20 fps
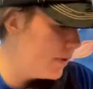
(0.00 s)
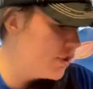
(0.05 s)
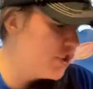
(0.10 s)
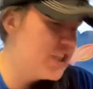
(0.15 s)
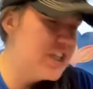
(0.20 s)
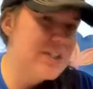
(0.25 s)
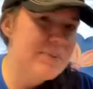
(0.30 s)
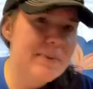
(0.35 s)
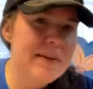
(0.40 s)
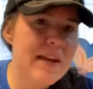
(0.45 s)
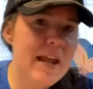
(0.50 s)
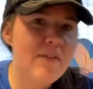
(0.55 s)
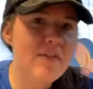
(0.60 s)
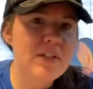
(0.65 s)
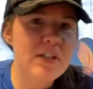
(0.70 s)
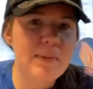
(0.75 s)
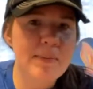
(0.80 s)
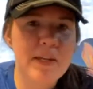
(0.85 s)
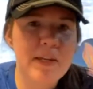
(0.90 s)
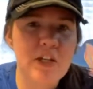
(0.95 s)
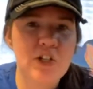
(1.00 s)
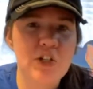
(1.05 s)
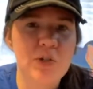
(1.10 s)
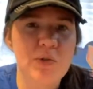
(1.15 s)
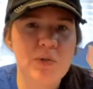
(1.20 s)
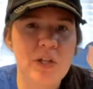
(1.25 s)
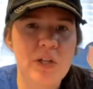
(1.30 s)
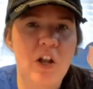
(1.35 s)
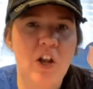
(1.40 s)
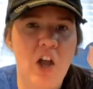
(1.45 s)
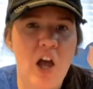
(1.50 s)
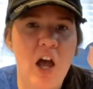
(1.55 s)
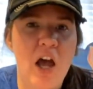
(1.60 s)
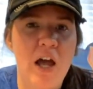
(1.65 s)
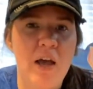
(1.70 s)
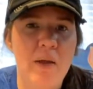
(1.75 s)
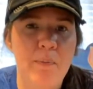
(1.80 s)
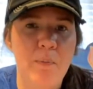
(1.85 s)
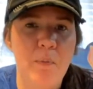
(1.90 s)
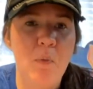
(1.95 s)
she's been having tummy issues a
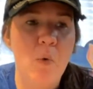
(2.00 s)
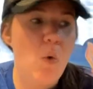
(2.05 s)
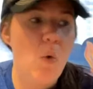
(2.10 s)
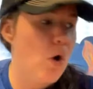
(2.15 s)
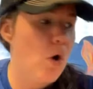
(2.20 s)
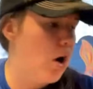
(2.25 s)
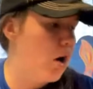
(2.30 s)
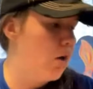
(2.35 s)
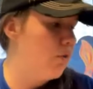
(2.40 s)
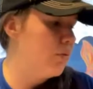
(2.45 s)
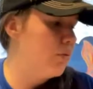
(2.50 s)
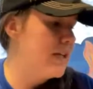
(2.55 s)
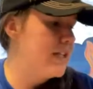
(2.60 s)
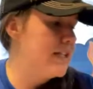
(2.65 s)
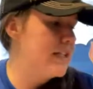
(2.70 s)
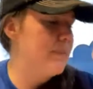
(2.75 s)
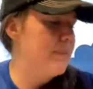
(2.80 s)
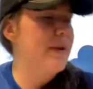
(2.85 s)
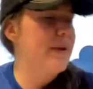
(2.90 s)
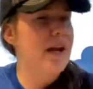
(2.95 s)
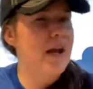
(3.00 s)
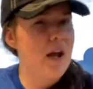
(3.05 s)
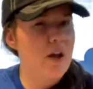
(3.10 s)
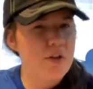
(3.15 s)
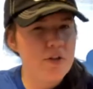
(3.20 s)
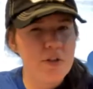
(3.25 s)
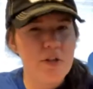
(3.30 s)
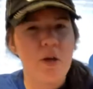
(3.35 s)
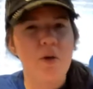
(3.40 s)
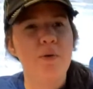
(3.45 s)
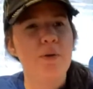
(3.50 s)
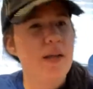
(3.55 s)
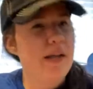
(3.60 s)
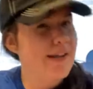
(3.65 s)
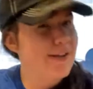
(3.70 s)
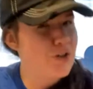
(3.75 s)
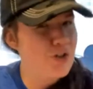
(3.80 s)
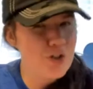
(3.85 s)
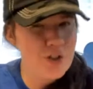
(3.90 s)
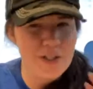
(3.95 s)
lot more recent. But also,
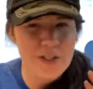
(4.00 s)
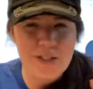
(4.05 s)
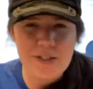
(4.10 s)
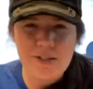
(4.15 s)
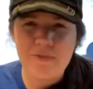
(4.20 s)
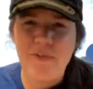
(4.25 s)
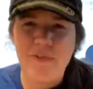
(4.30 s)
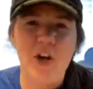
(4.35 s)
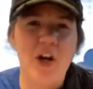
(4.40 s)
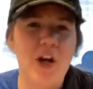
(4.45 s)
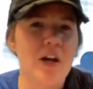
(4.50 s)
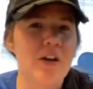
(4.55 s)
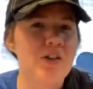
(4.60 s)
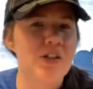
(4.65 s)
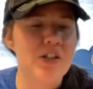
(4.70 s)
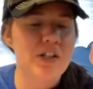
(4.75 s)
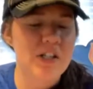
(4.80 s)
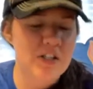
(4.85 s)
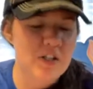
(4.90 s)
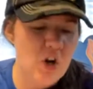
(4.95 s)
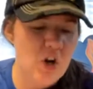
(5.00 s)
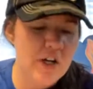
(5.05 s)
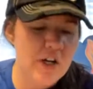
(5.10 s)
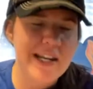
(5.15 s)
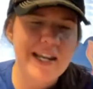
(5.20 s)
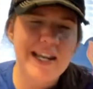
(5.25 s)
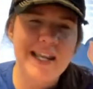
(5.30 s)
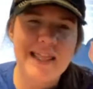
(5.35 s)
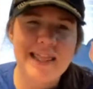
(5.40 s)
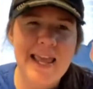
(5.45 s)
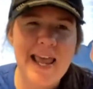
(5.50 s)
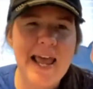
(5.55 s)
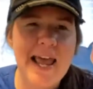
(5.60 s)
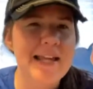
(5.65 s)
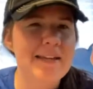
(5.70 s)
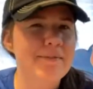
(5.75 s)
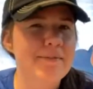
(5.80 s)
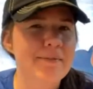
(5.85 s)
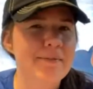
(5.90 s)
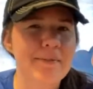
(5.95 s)
like, she's starting to get that
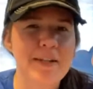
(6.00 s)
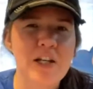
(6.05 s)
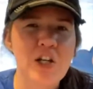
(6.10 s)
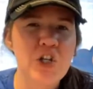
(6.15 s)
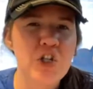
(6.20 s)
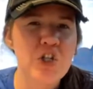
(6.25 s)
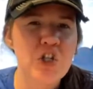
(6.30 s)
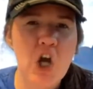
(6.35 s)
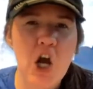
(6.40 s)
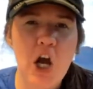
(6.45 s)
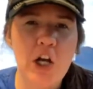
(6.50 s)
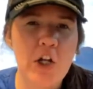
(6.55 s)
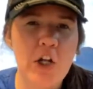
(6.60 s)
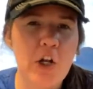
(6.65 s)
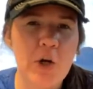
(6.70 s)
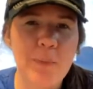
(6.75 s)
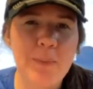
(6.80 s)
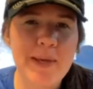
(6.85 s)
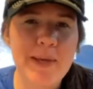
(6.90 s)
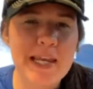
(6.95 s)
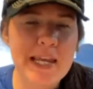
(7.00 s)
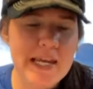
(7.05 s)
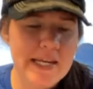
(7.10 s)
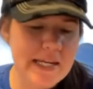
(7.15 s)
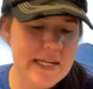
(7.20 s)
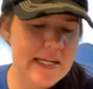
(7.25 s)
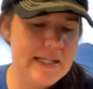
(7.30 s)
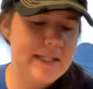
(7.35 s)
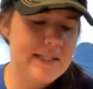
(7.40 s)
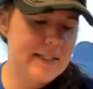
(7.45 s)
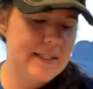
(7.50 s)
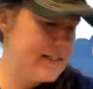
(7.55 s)
toddler pickiness.